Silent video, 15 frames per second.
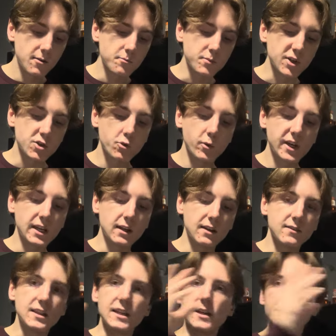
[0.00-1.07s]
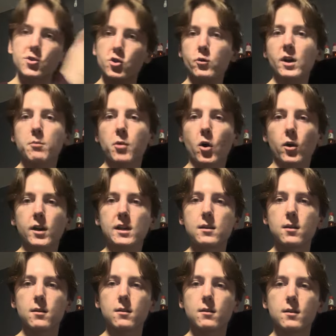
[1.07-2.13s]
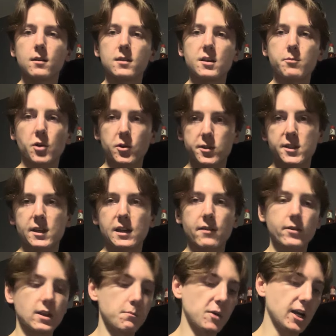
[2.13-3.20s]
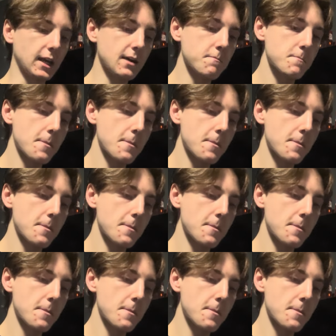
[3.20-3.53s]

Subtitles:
between the issuing party, the person giving the money,